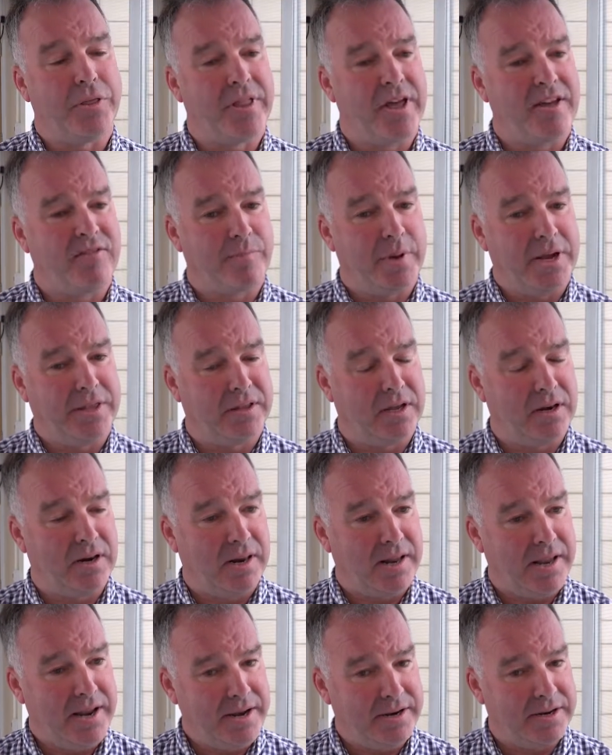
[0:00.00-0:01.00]
they've been the
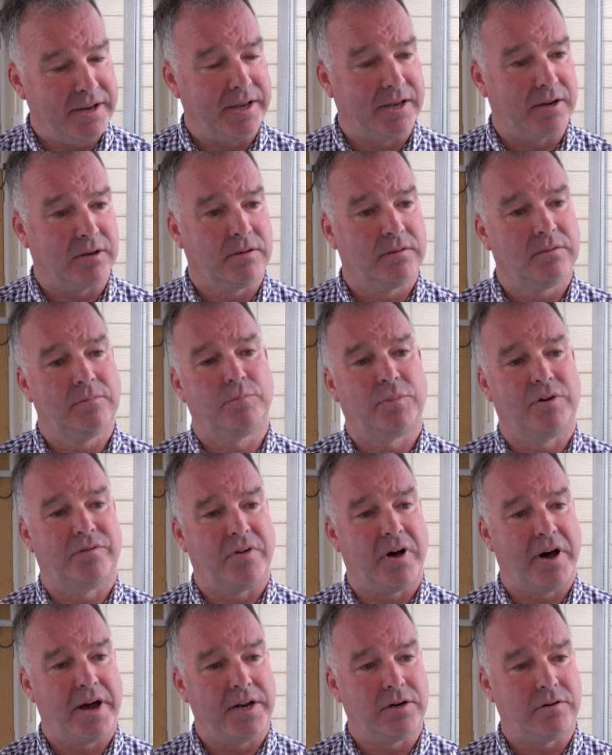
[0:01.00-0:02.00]
leading
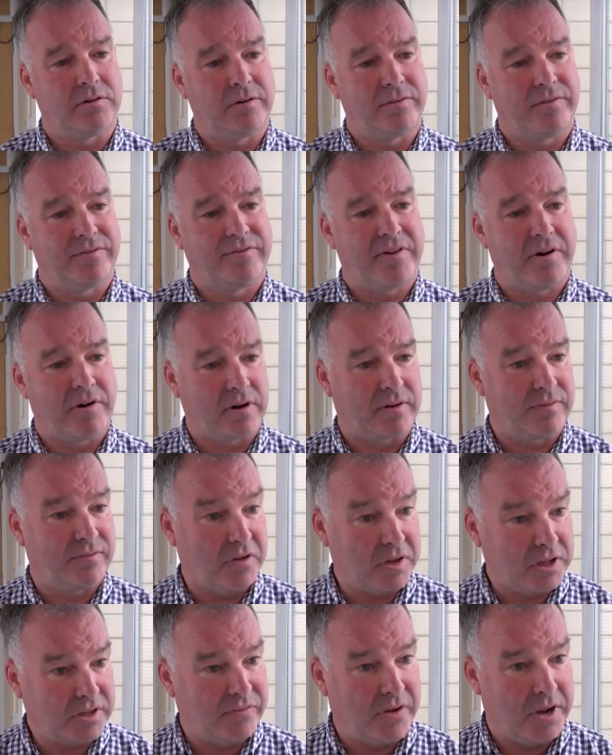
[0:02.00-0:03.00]
provider of ferric
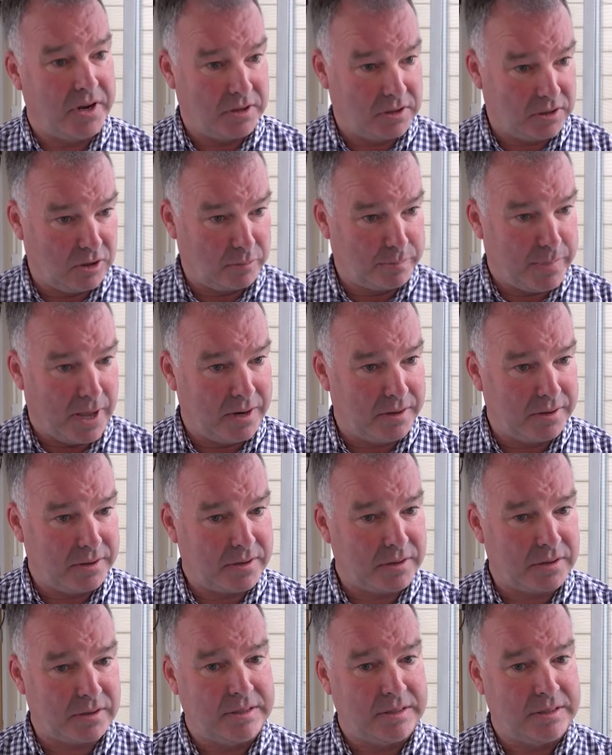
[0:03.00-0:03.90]
phosphate slug pellets